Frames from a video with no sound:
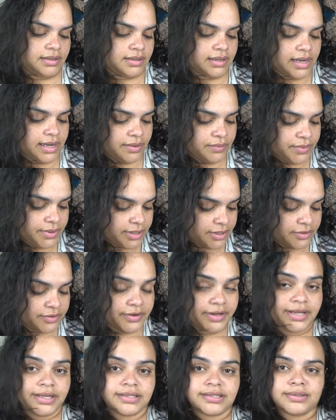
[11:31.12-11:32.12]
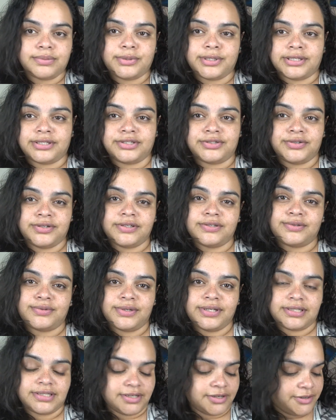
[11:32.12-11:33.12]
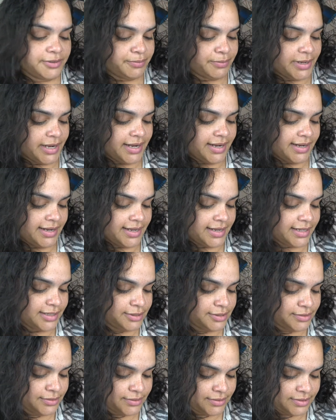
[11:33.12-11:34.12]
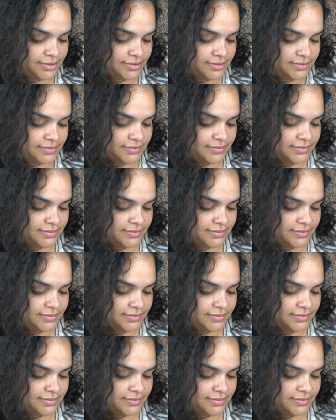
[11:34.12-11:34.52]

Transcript: I went crazy with the sweet cherry pie, like I told you.